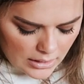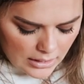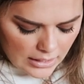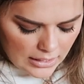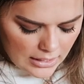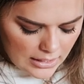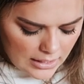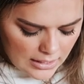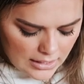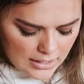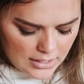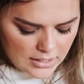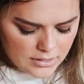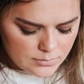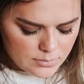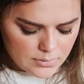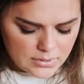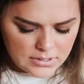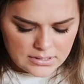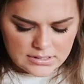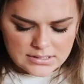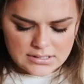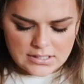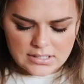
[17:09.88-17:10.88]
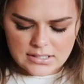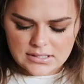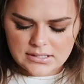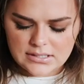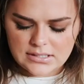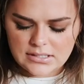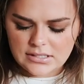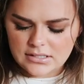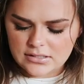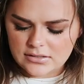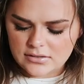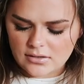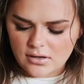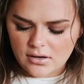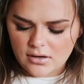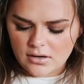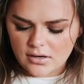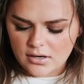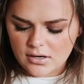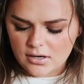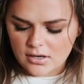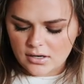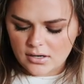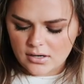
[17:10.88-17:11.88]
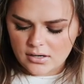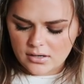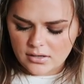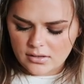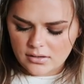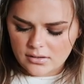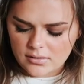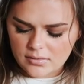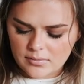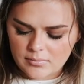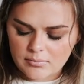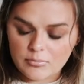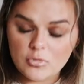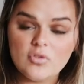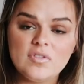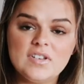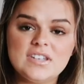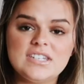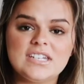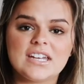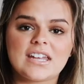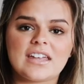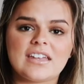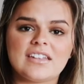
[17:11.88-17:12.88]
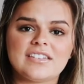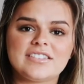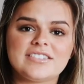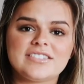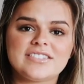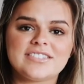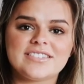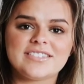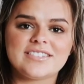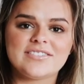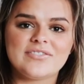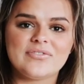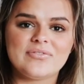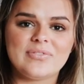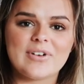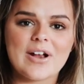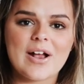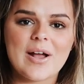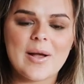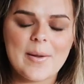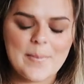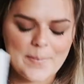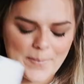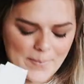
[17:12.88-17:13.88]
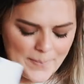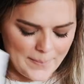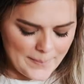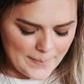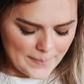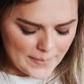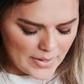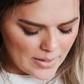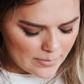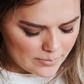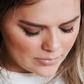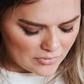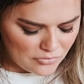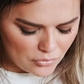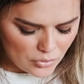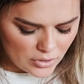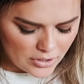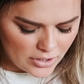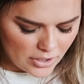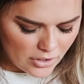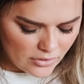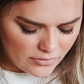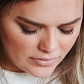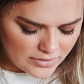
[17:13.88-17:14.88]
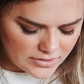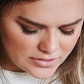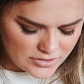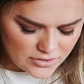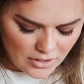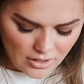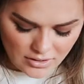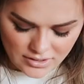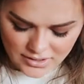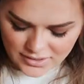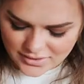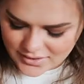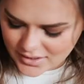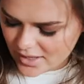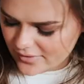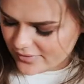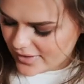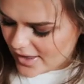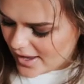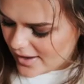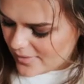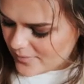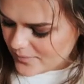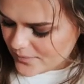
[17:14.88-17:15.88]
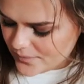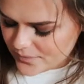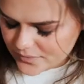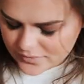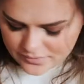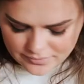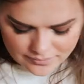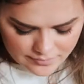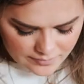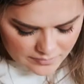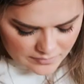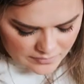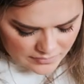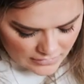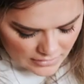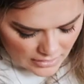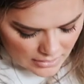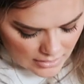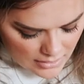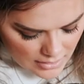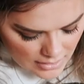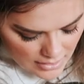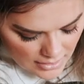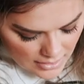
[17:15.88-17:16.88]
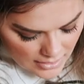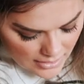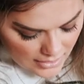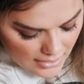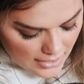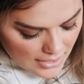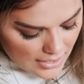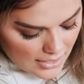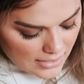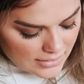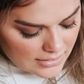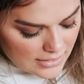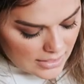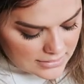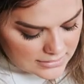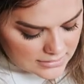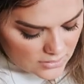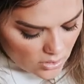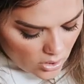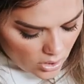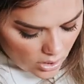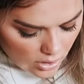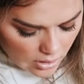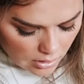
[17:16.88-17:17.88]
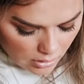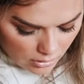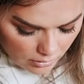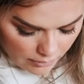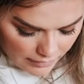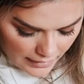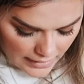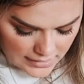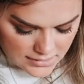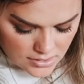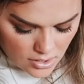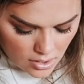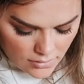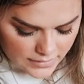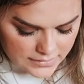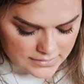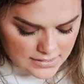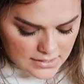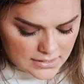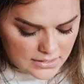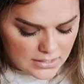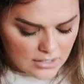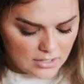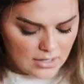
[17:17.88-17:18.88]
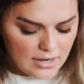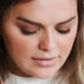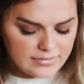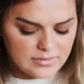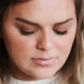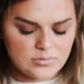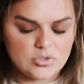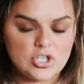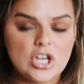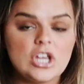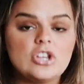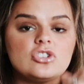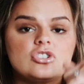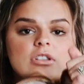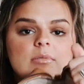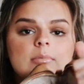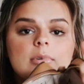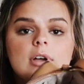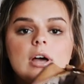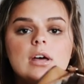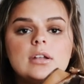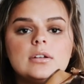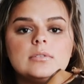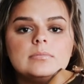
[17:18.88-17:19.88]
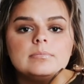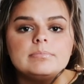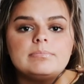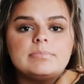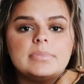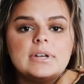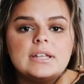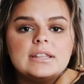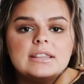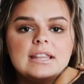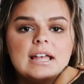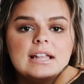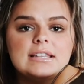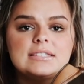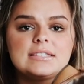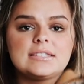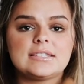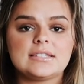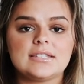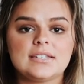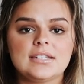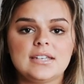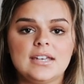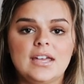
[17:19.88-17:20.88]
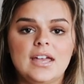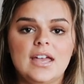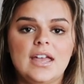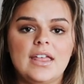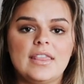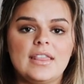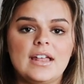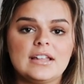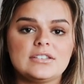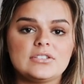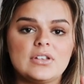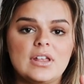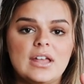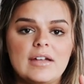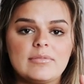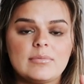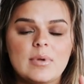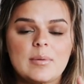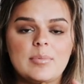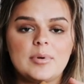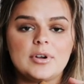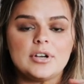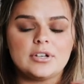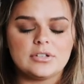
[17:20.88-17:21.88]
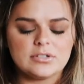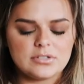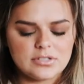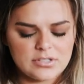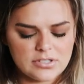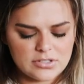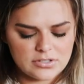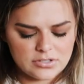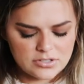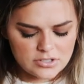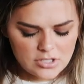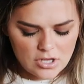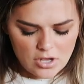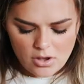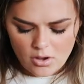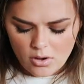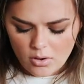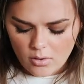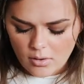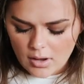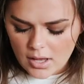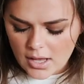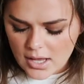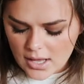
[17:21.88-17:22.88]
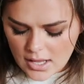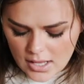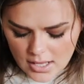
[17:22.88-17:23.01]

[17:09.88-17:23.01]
And what is this? These are movie tickets from before COVID started. Love that. And that's all. That's all that's in here. I have some change in the bottom, but that's that's all I have in my purse. So